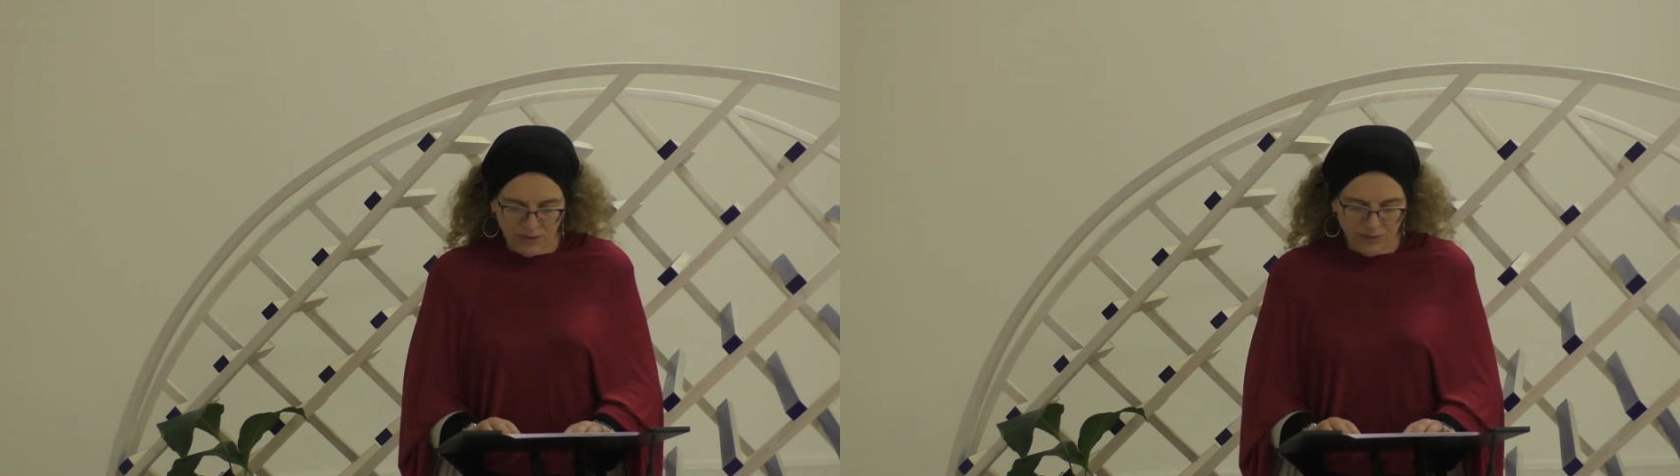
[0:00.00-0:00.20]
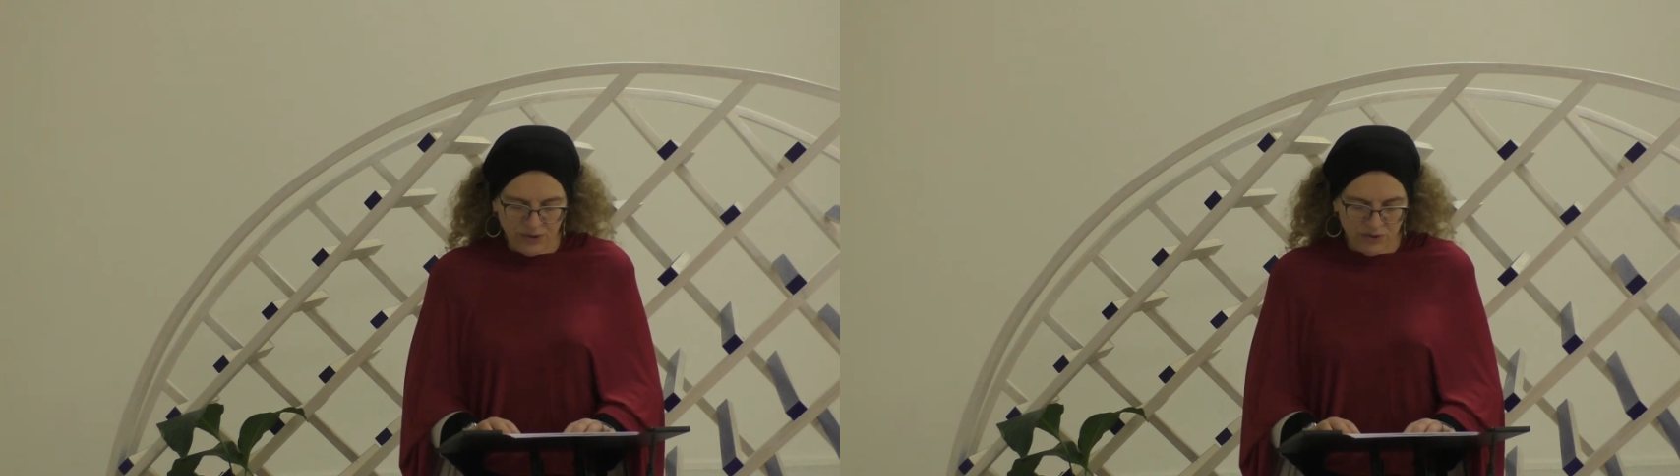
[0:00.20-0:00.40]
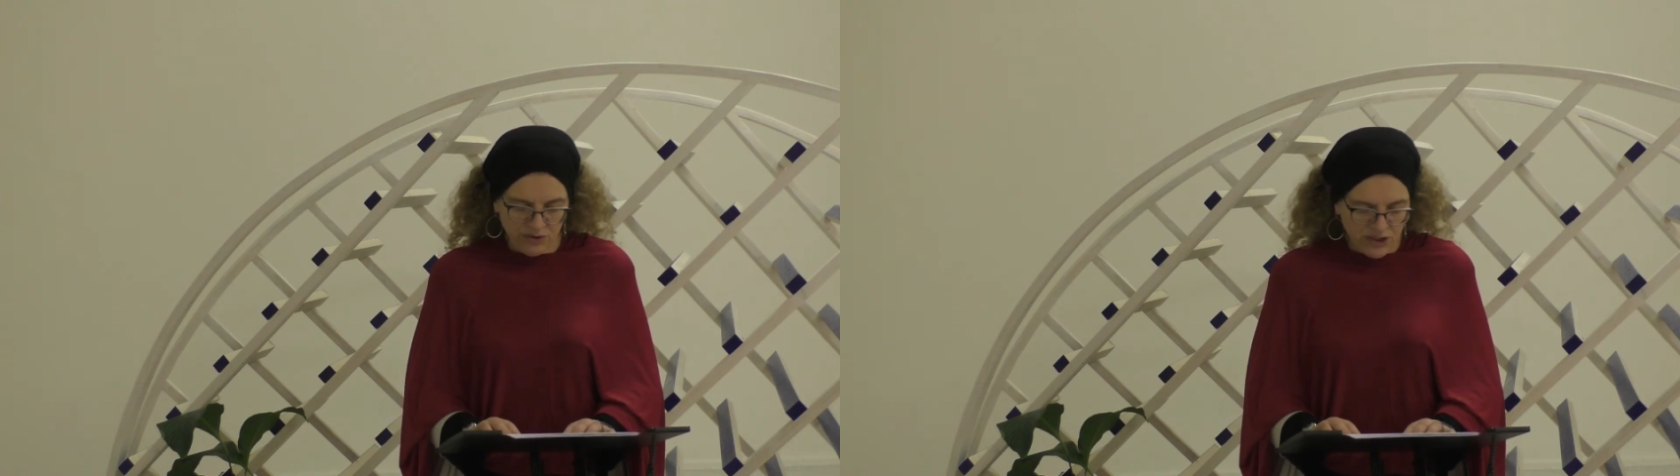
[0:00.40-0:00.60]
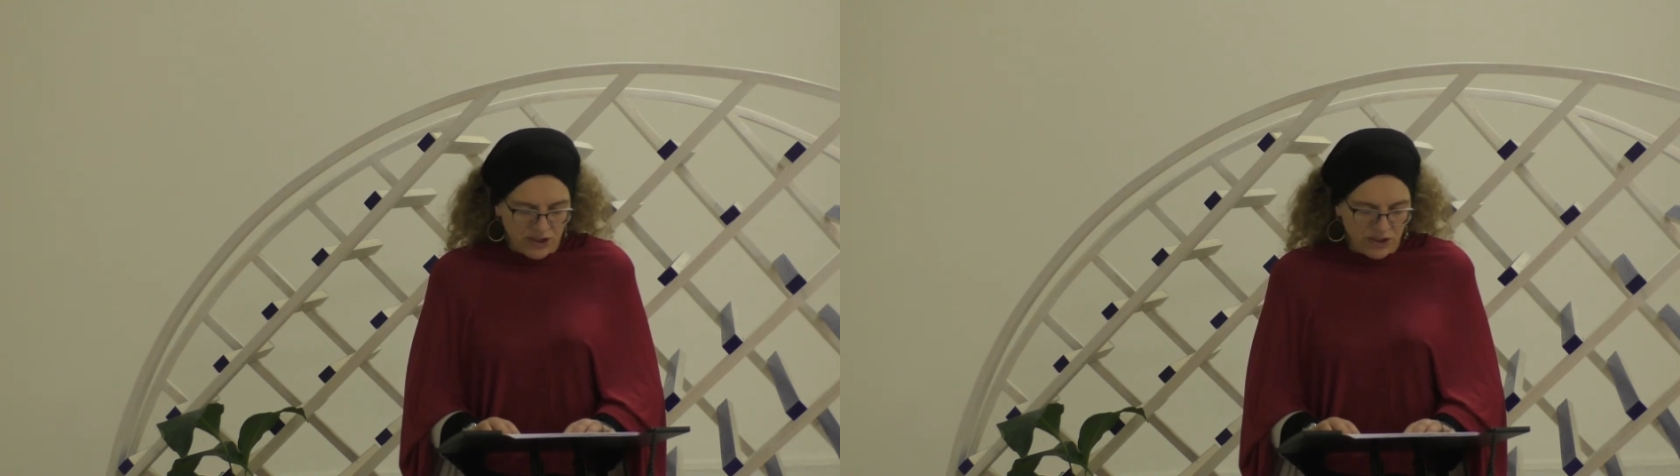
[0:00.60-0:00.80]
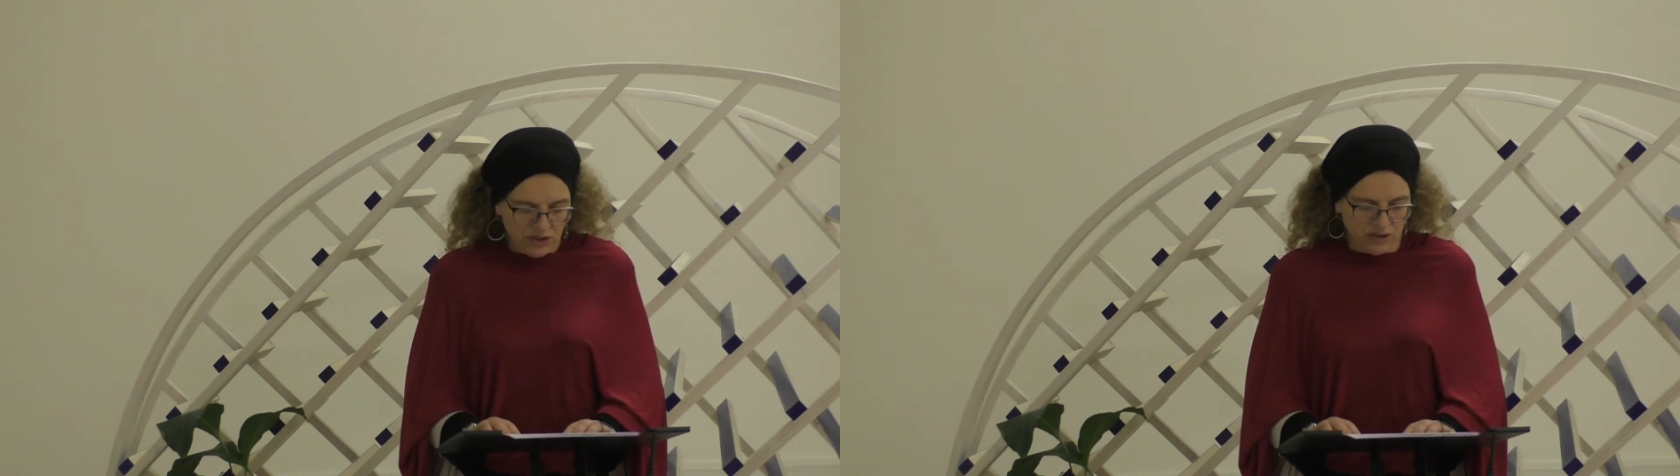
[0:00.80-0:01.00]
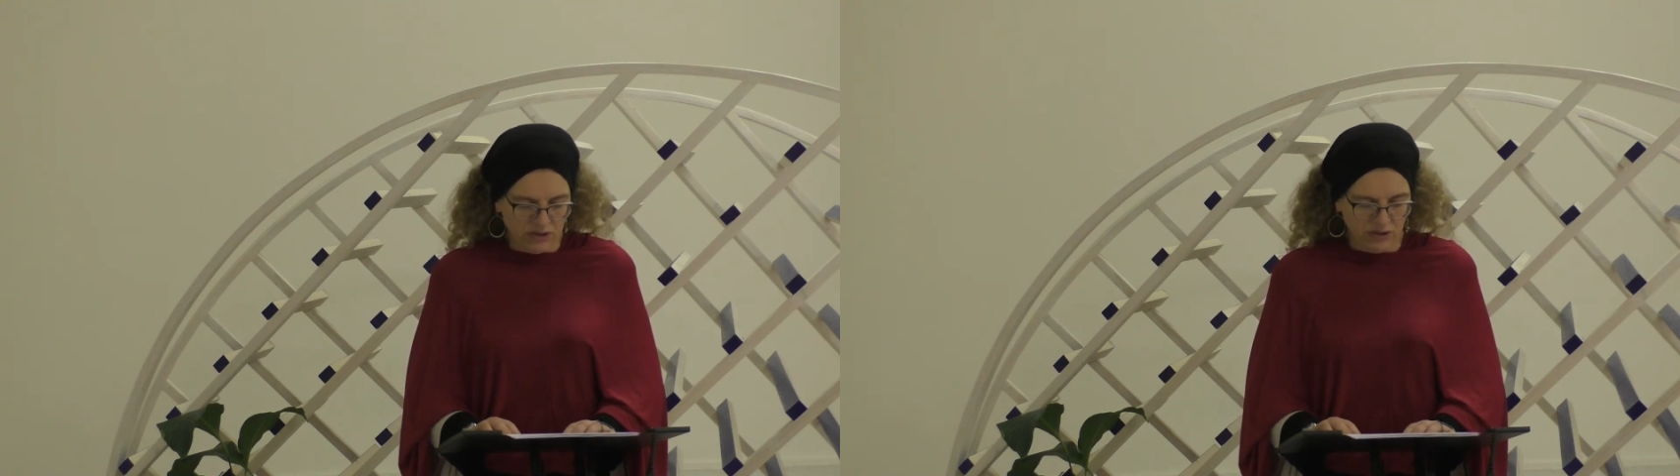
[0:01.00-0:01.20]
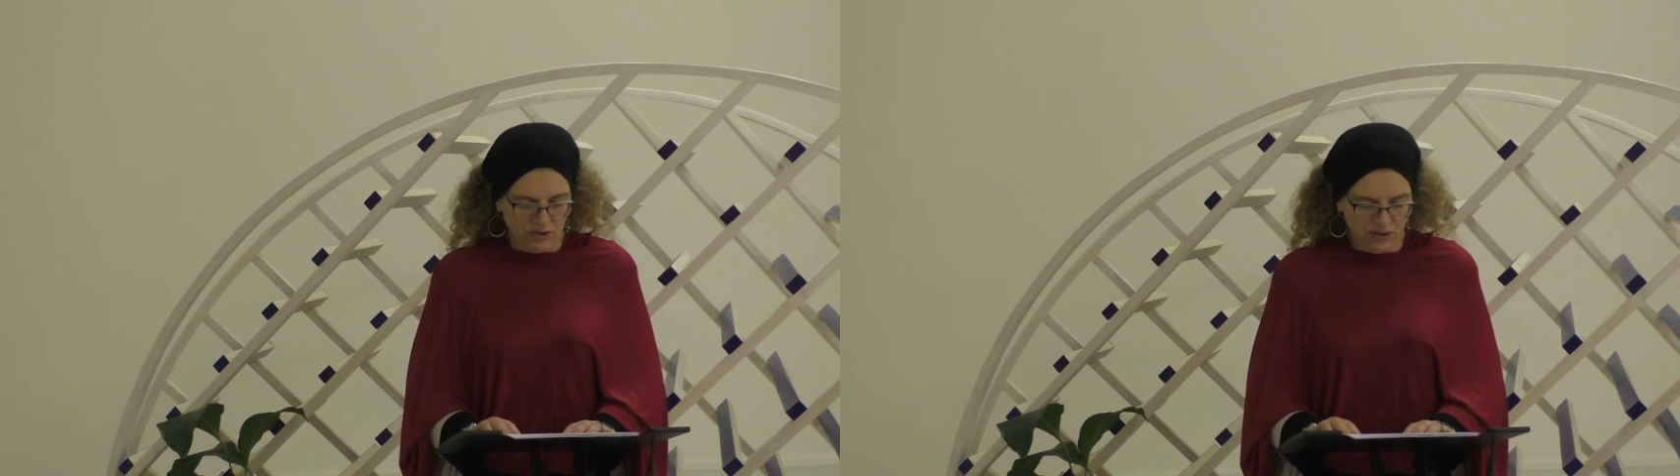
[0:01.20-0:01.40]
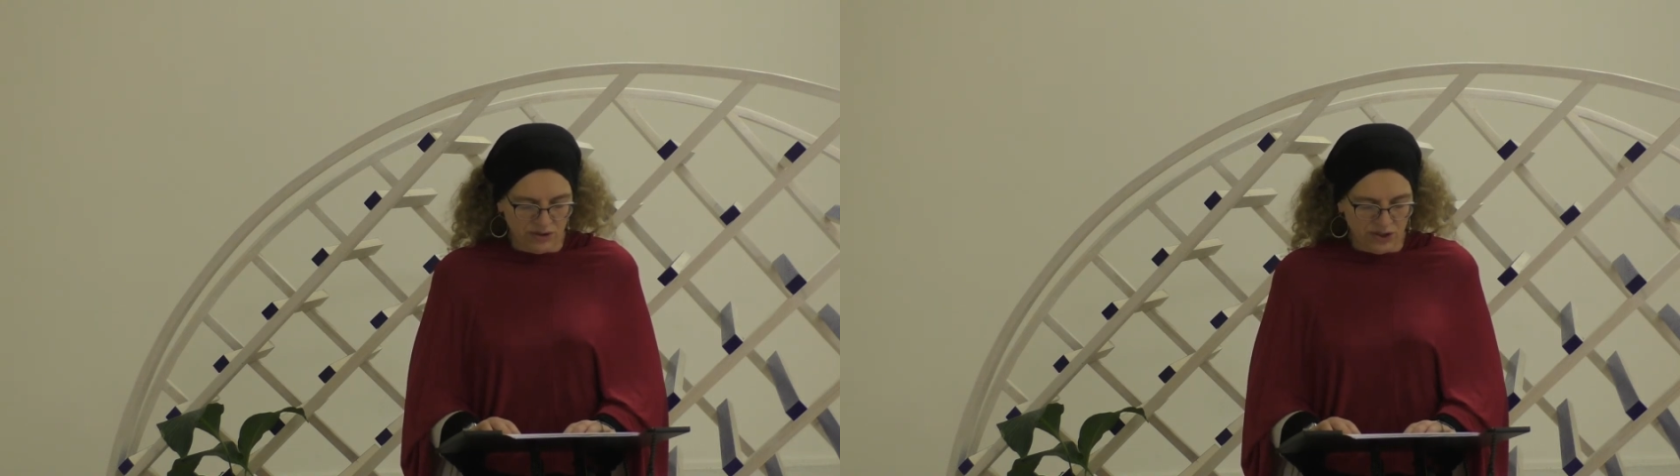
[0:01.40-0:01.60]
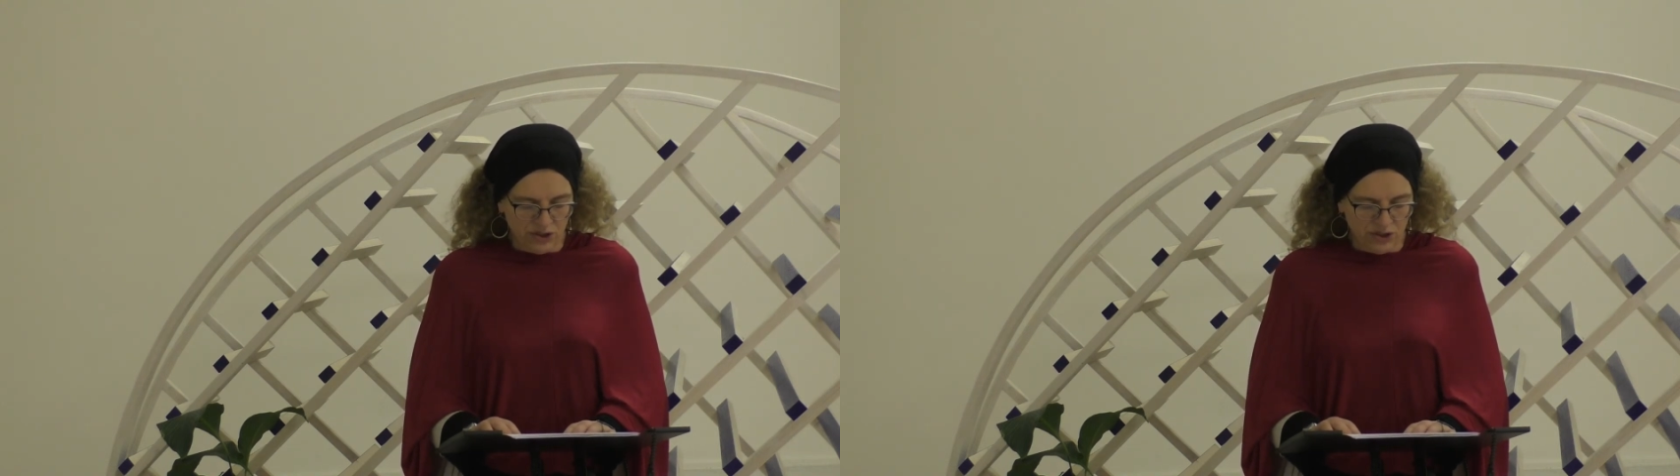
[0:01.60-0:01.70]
with the traditional Kurdish